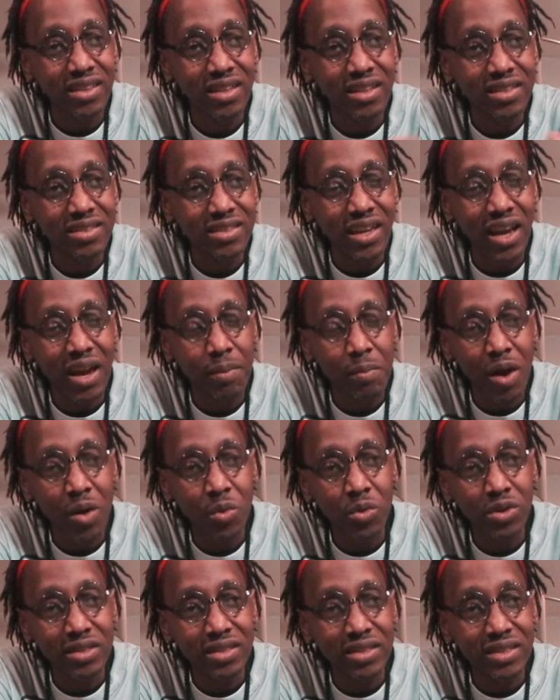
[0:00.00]
This time
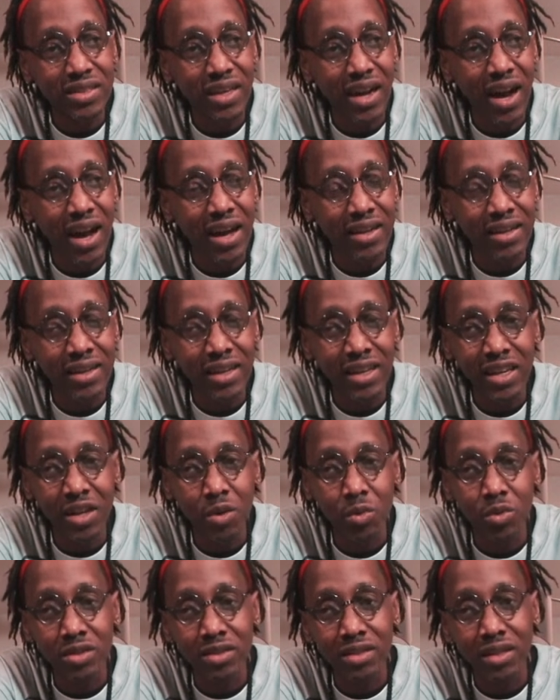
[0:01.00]
I went to Ghana
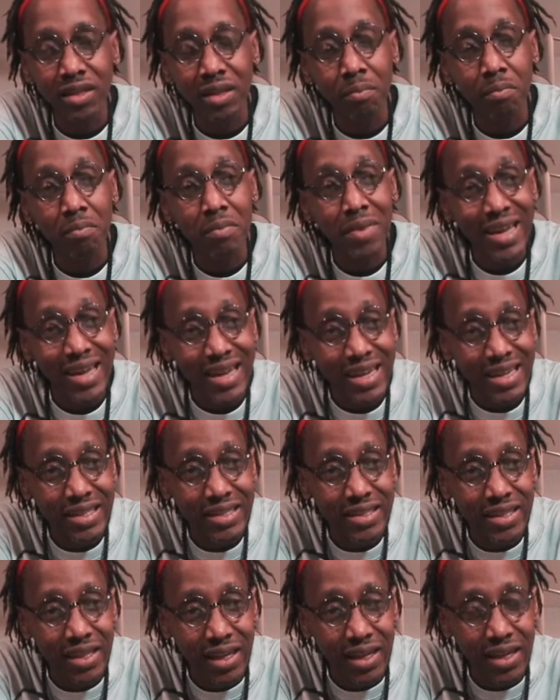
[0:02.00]
and it was
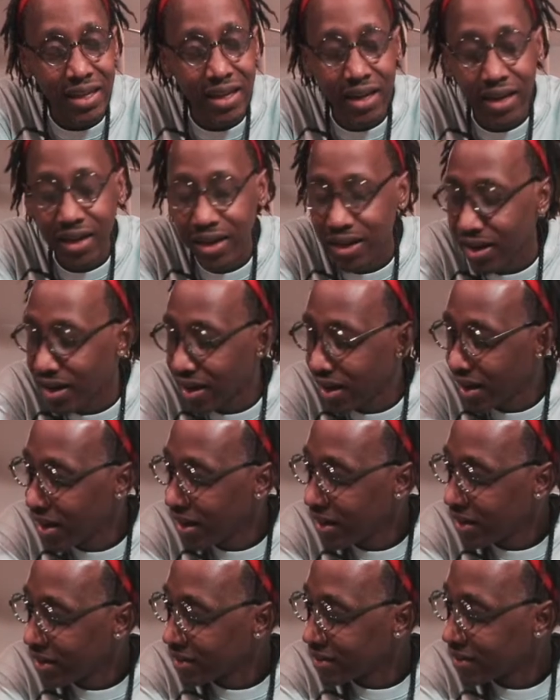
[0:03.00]
amazing.
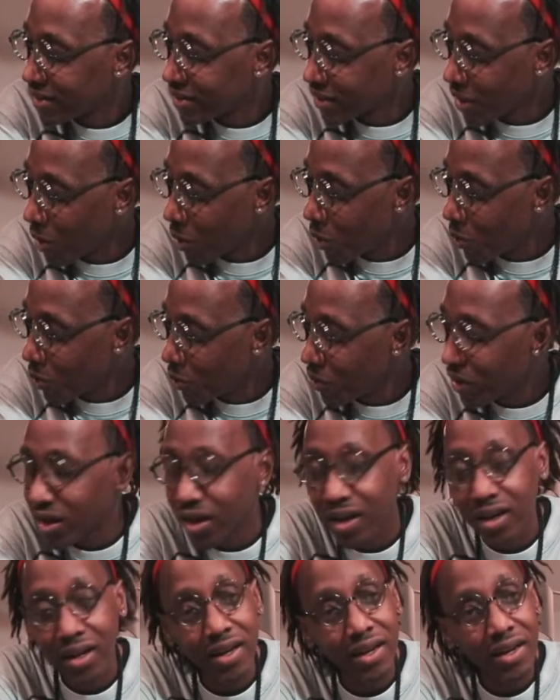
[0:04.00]
So,
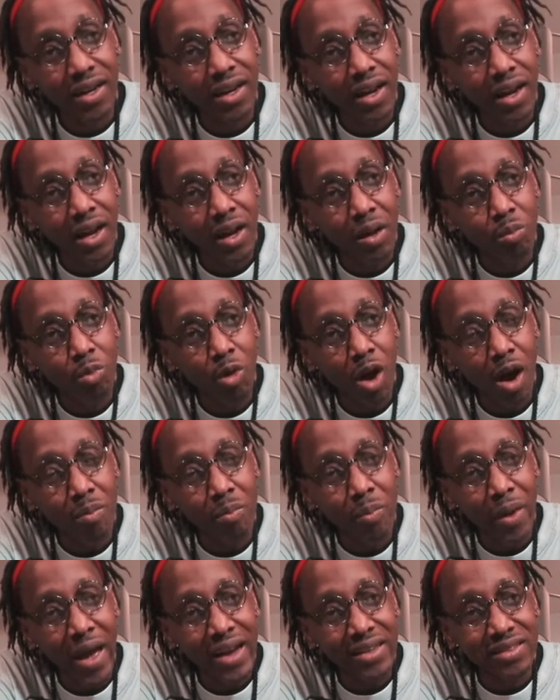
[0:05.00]

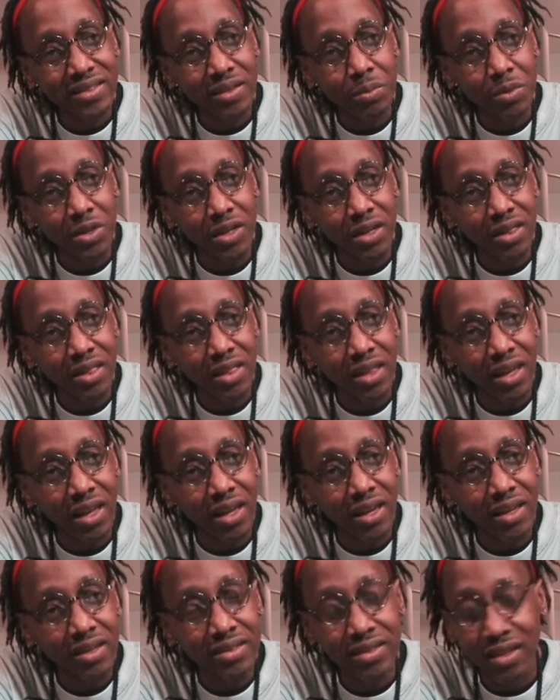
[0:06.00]
brought back some good
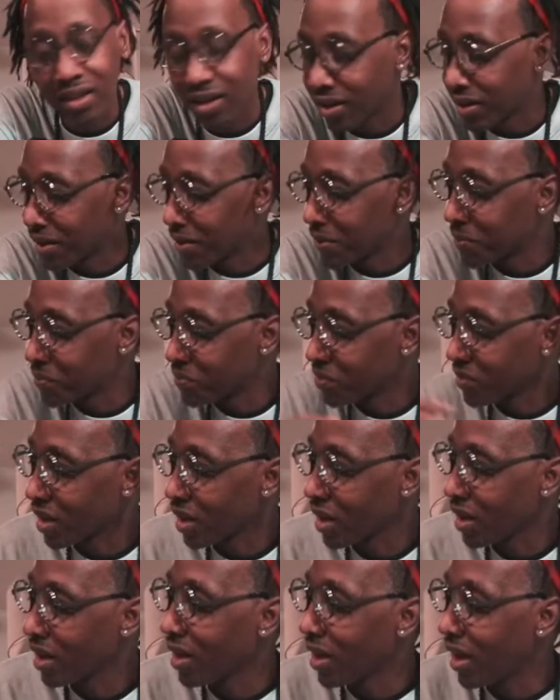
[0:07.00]
things.
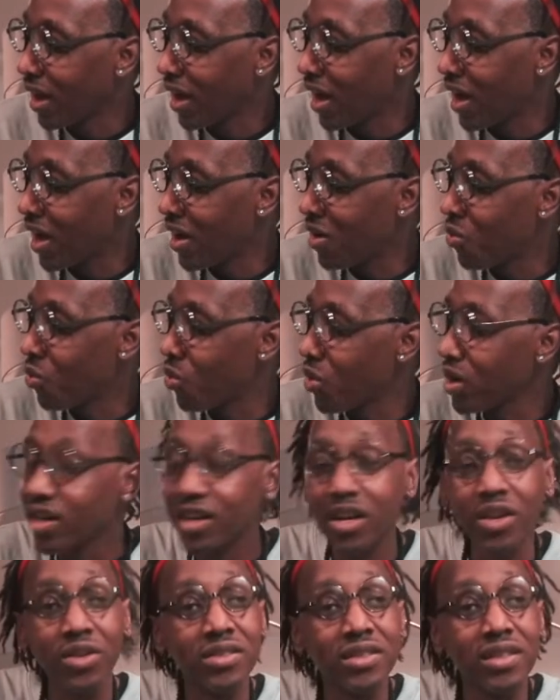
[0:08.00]
And
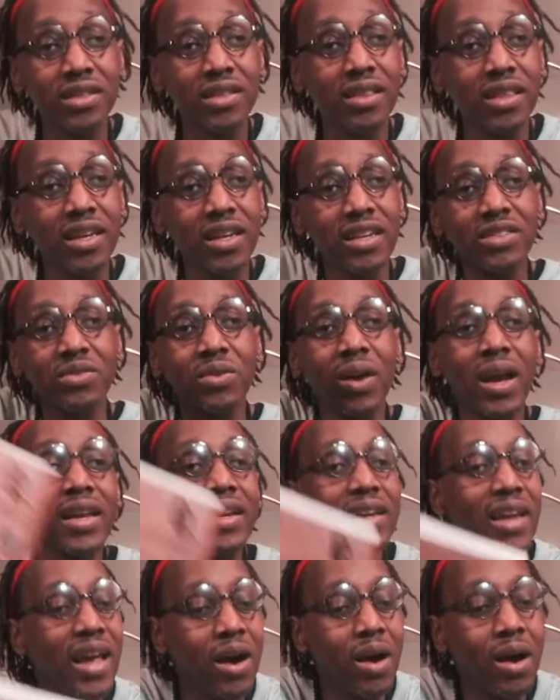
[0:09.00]
one of those good things
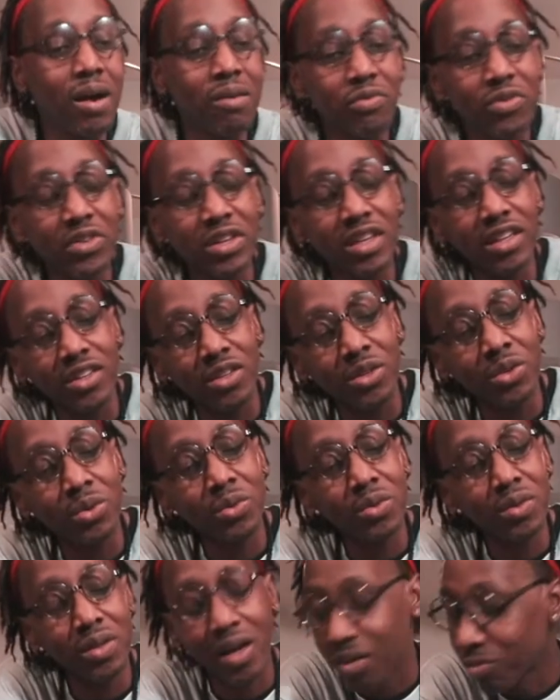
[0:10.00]
right now
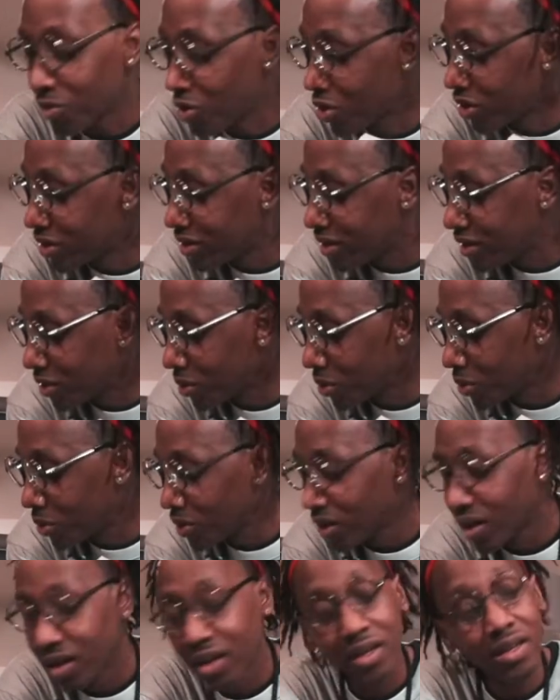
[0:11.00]
I'm going
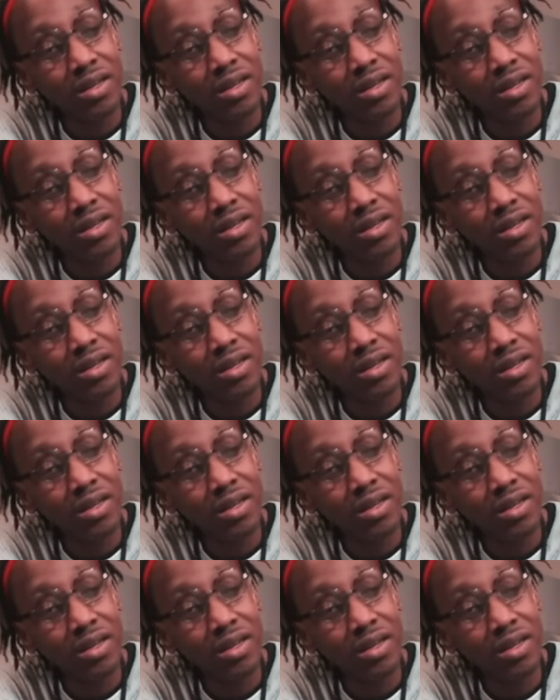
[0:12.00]
to